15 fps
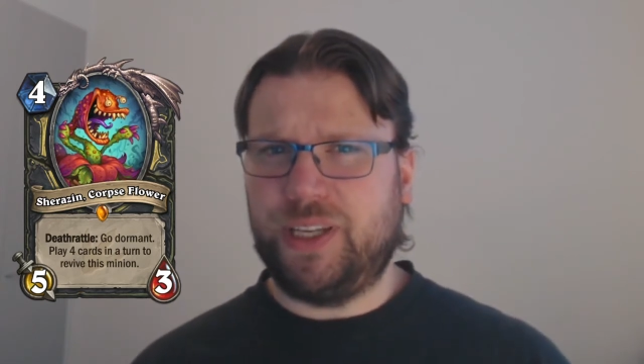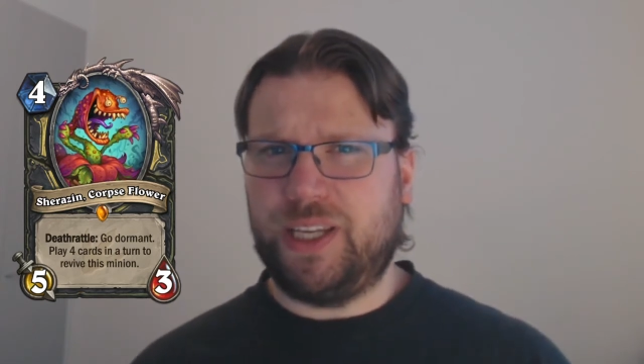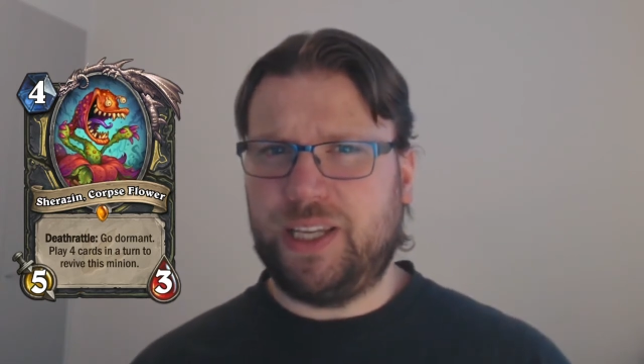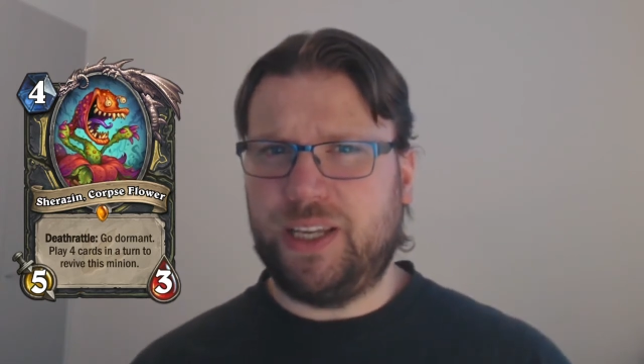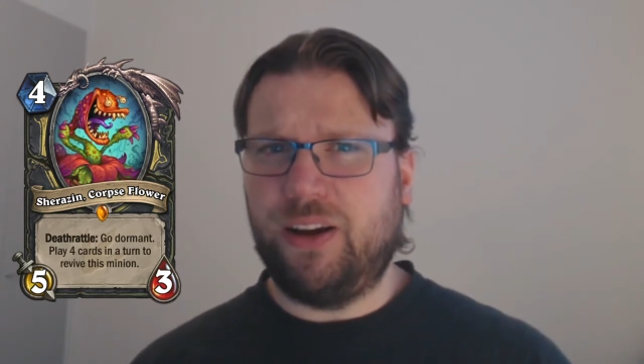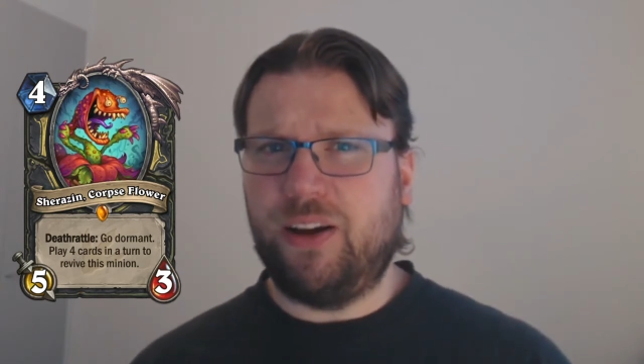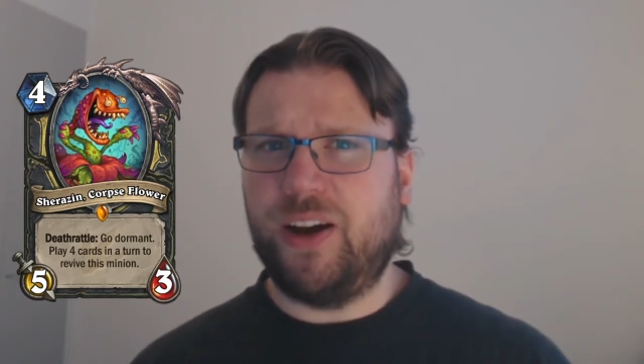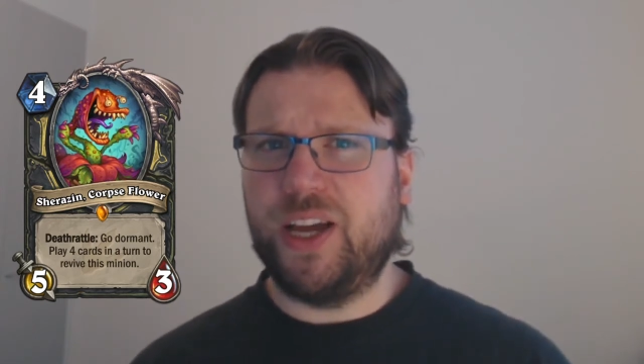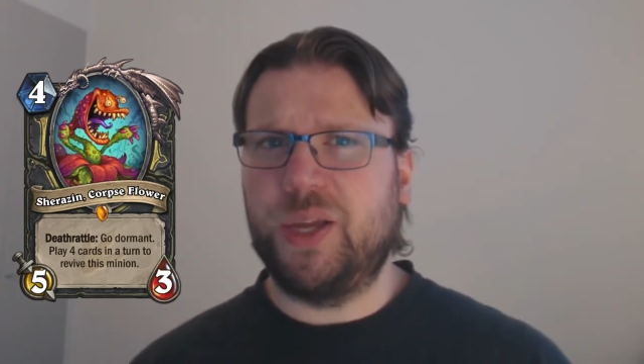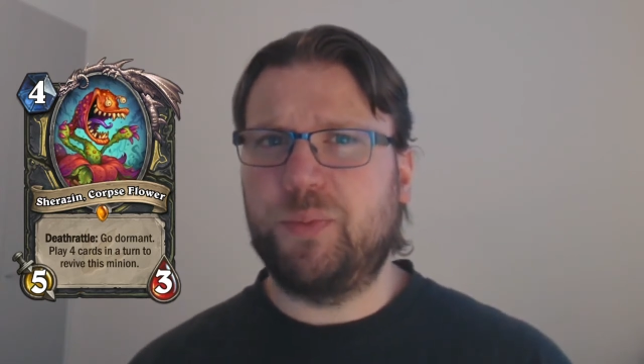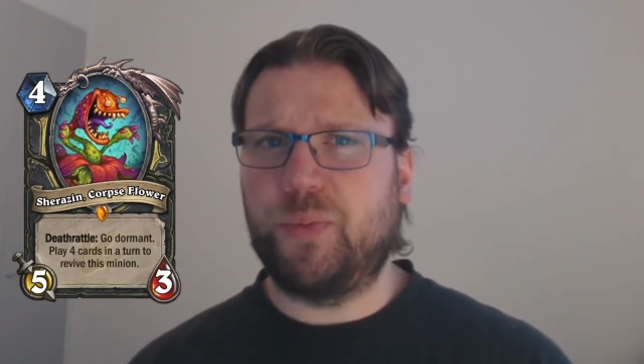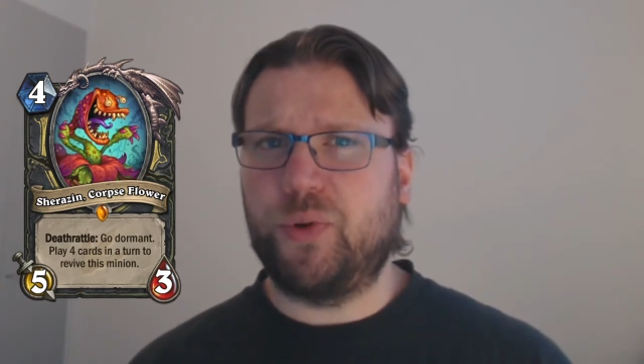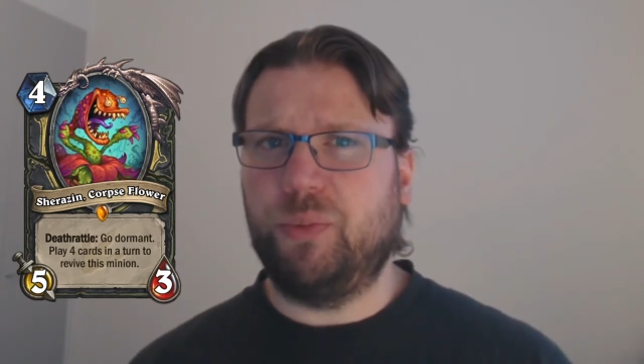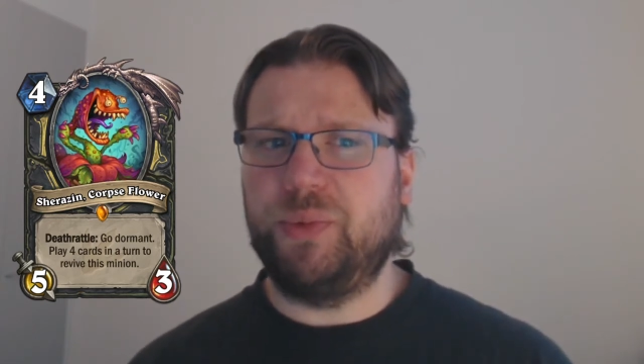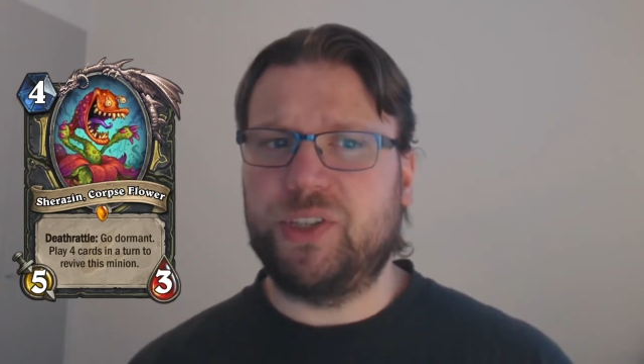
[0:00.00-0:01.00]
a high
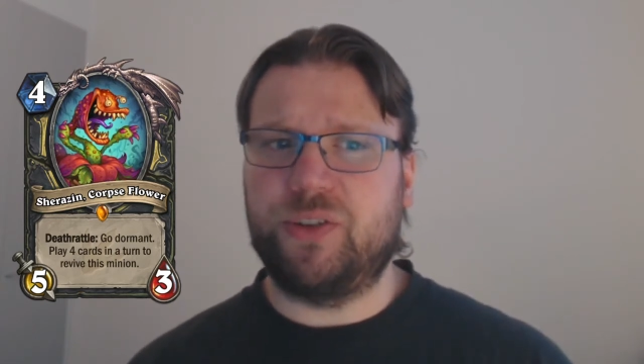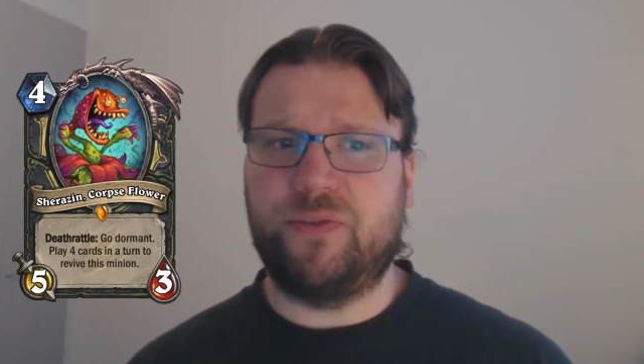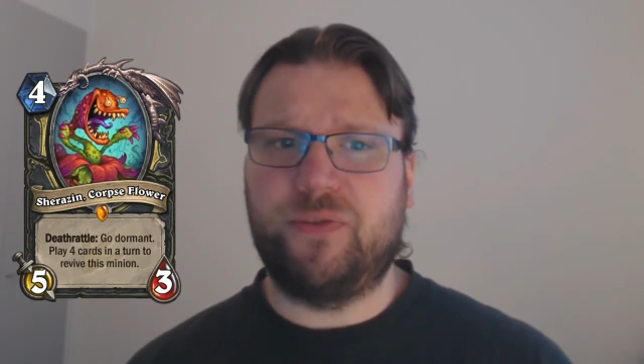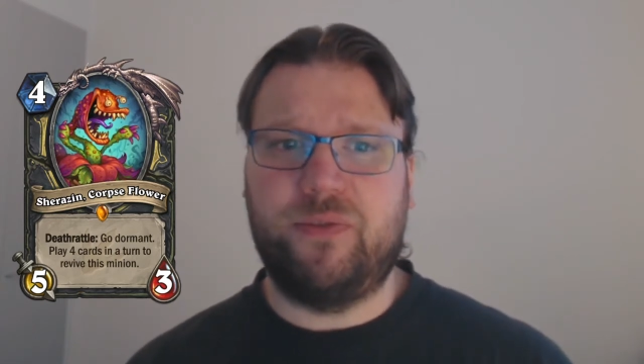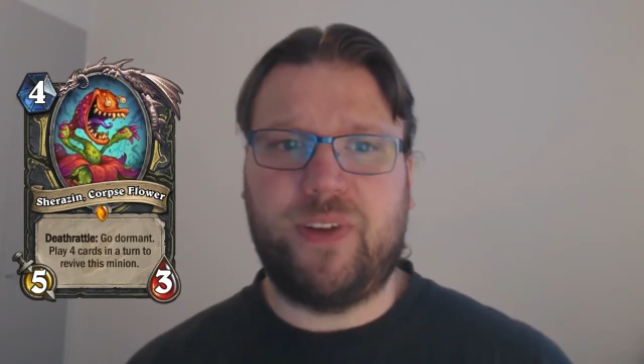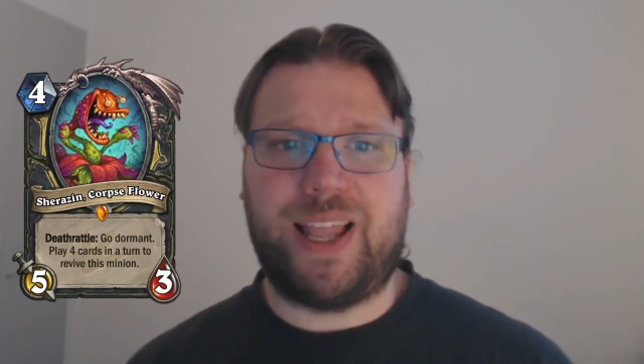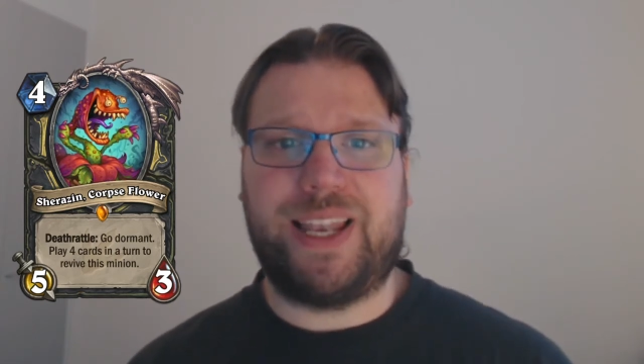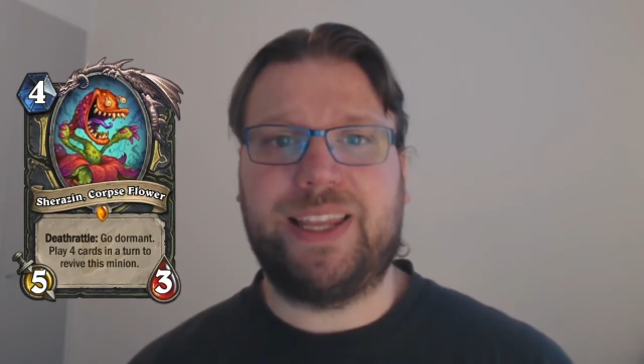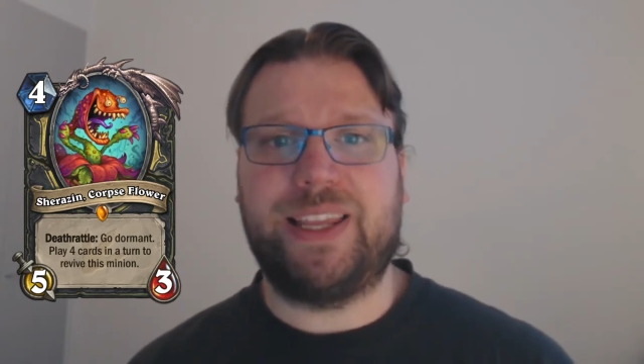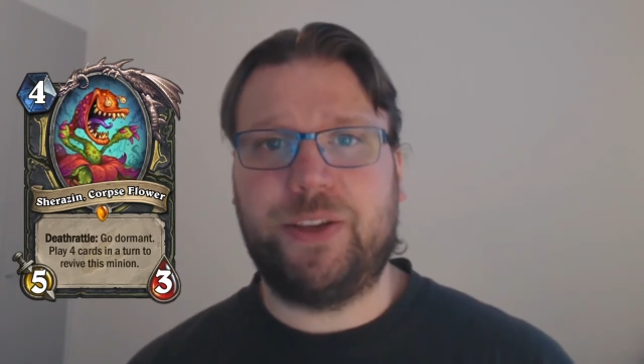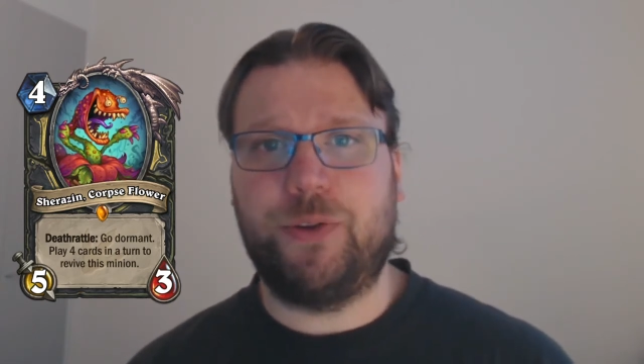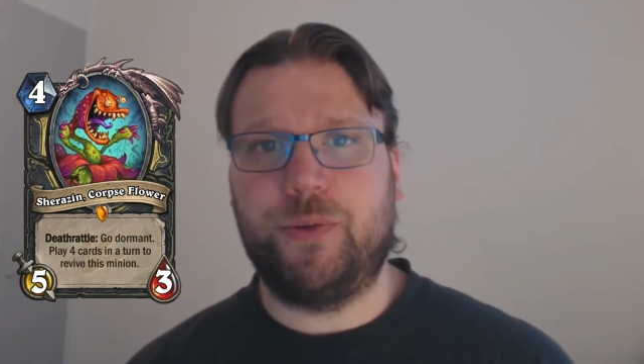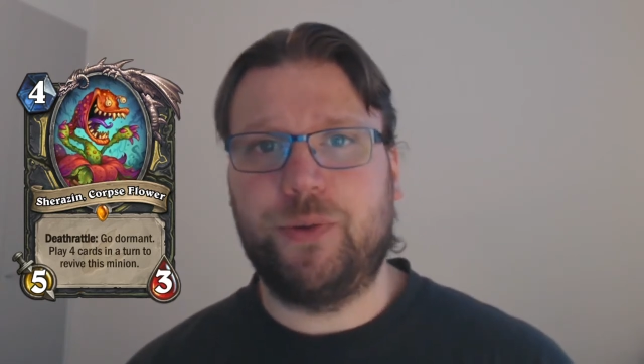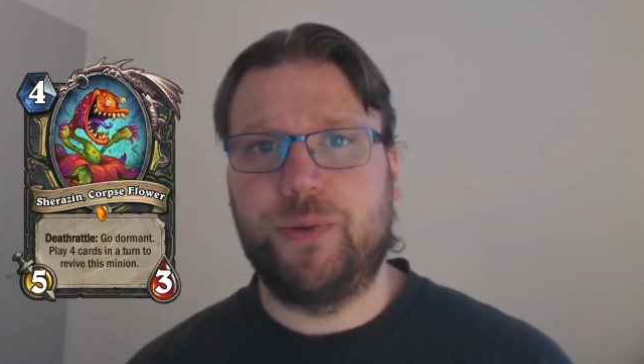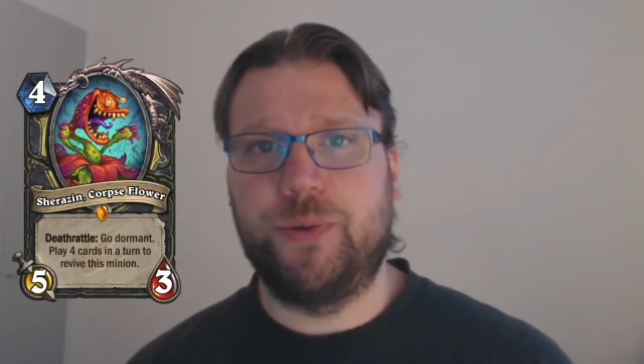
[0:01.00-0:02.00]
promise of value.